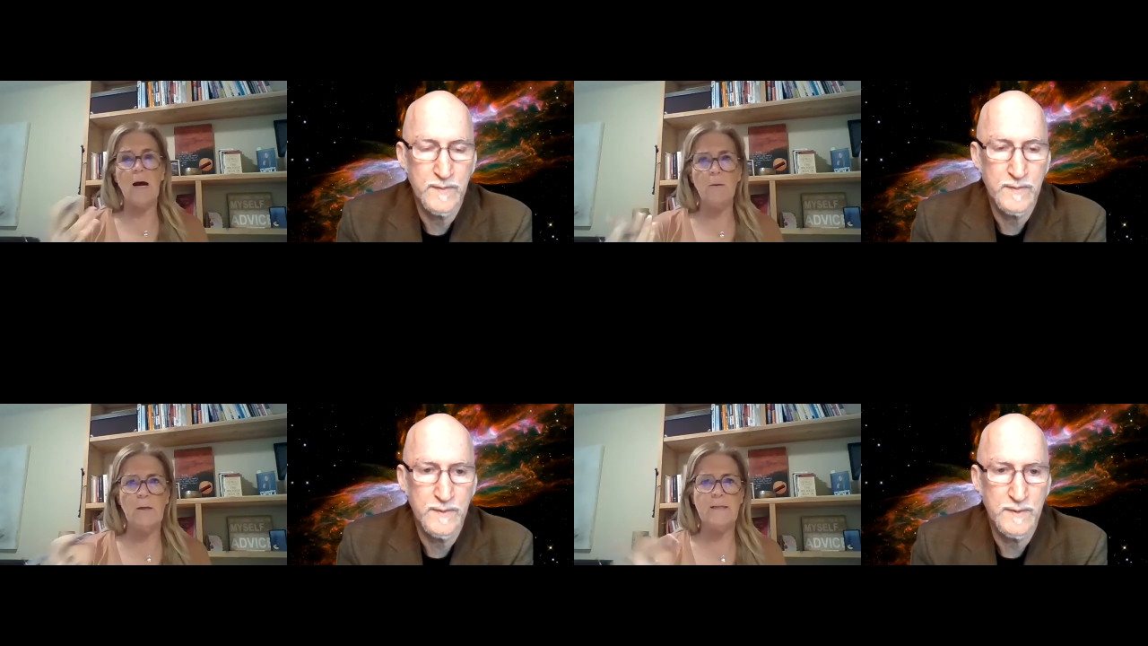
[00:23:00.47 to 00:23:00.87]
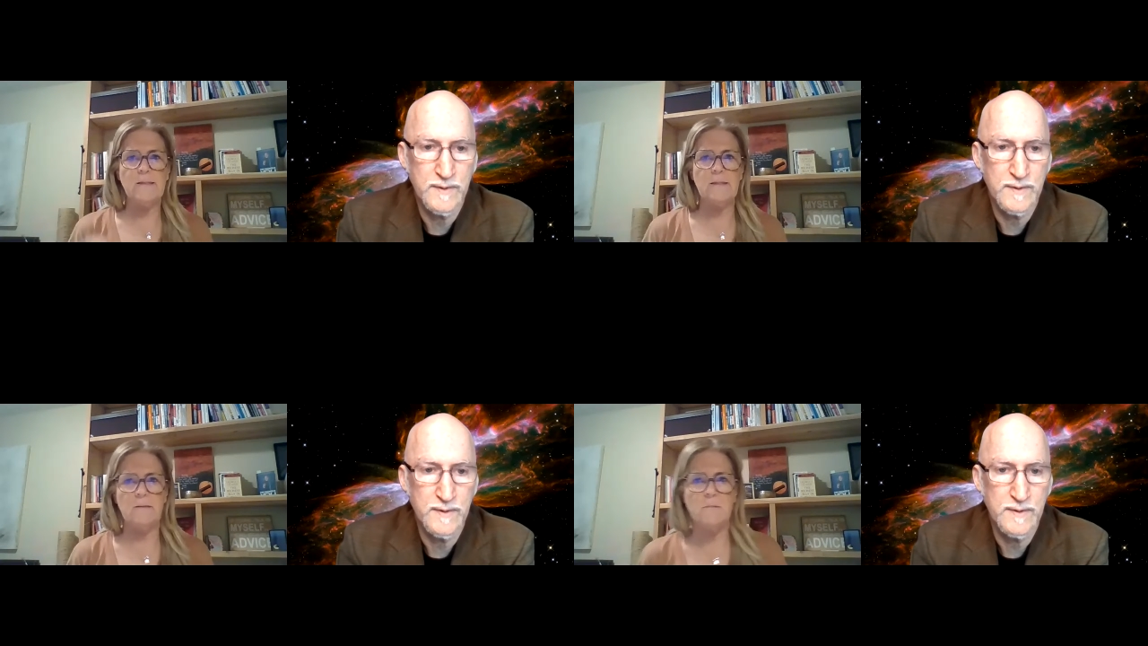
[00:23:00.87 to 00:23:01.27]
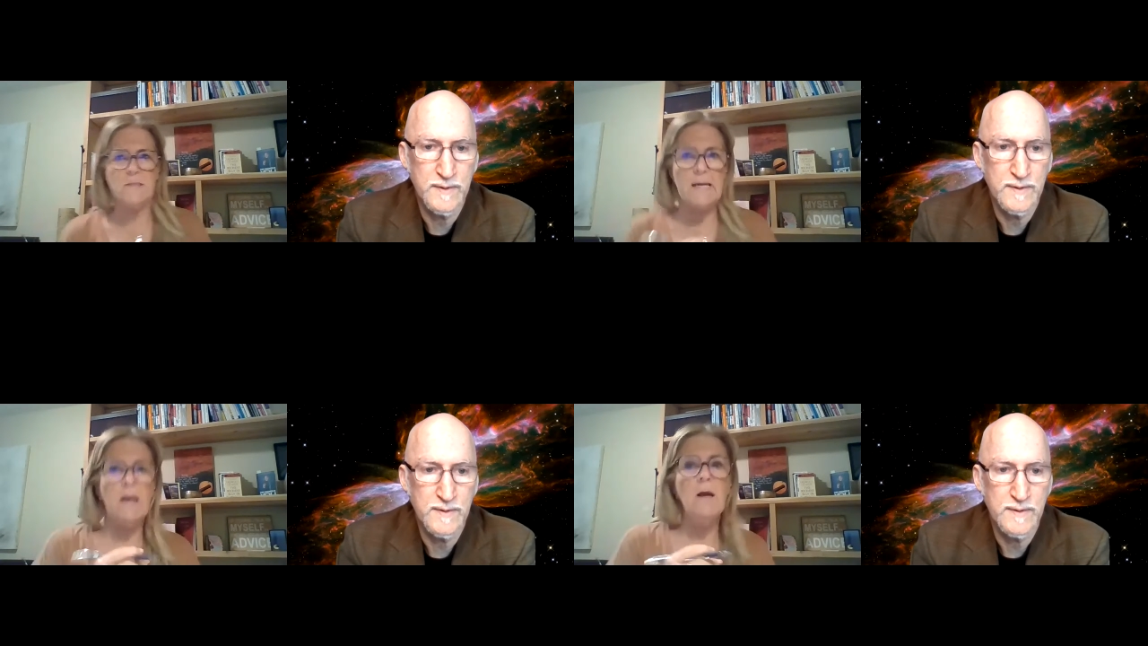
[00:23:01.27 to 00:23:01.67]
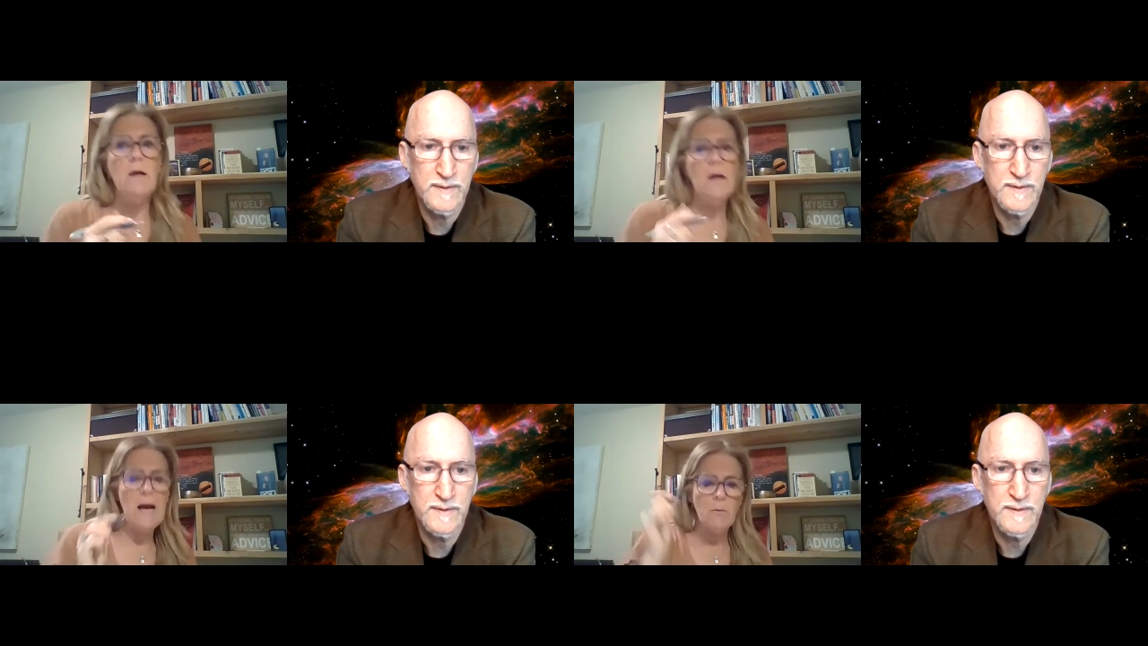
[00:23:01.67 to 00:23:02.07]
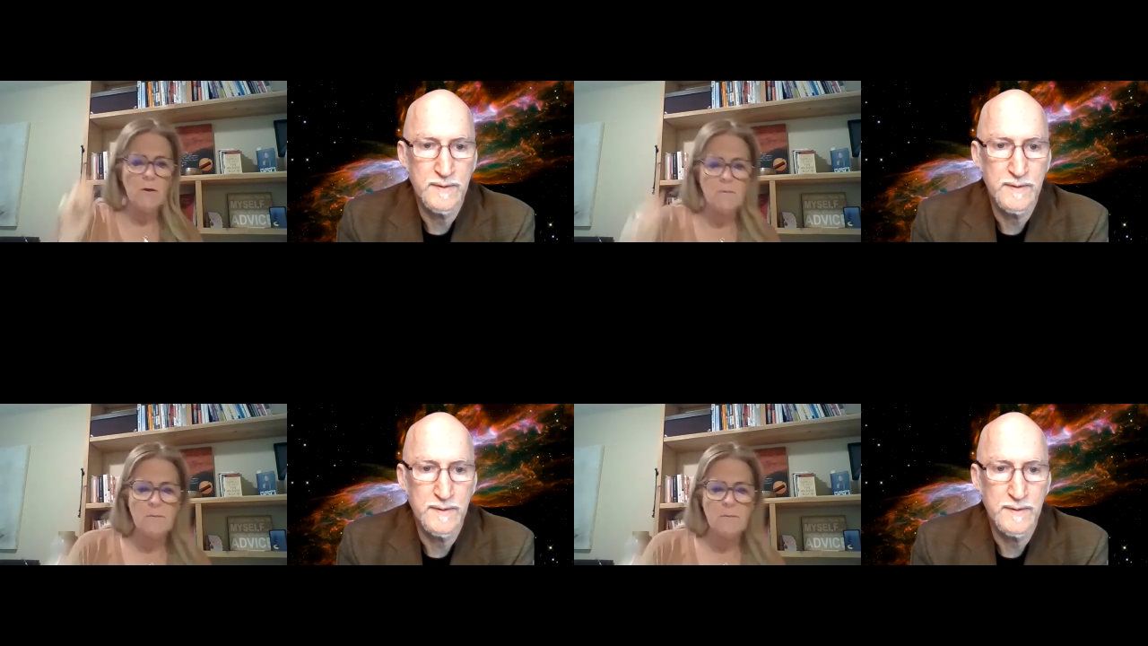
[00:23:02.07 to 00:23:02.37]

Speaker 1: I went to him saying, I want to